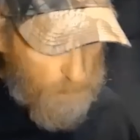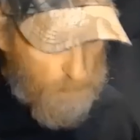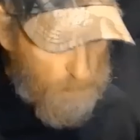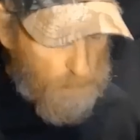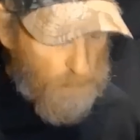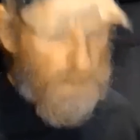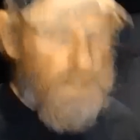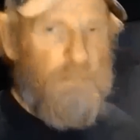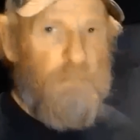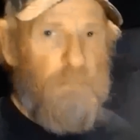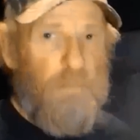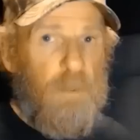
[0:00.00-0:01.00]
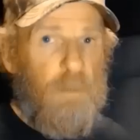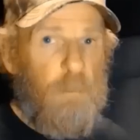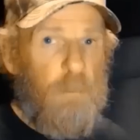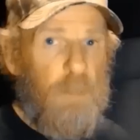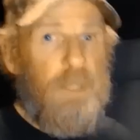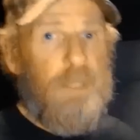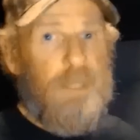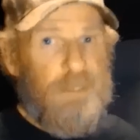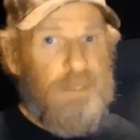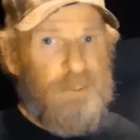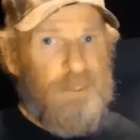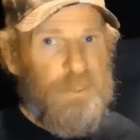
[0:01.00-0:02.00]
plain
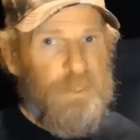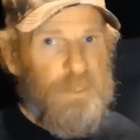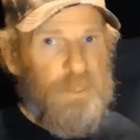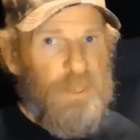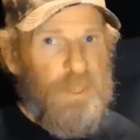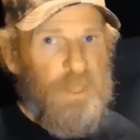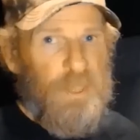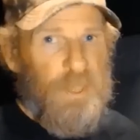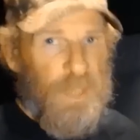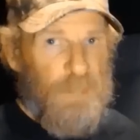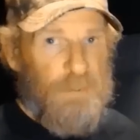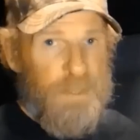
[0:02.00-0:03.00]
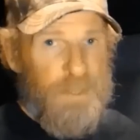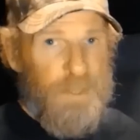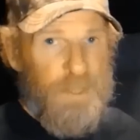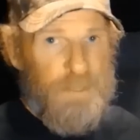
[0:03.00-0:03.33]
English how to connect